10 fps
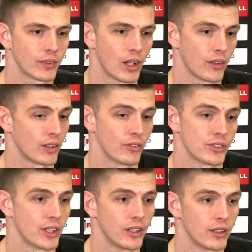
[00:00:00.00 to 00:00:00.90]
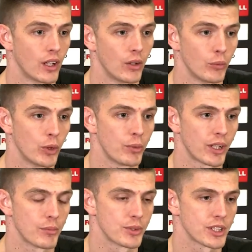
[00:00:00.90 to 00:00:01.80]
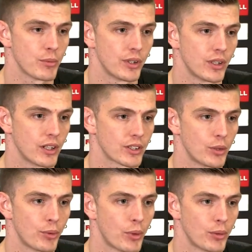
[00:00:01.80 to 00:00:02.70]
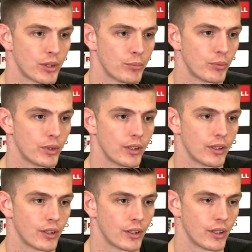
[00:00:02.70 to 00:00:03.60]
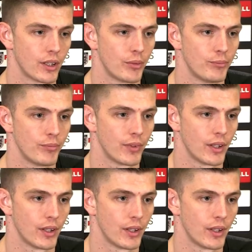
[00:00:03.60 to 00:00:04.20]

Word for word: I think obviously it will become the summer. There's got to be one number 1.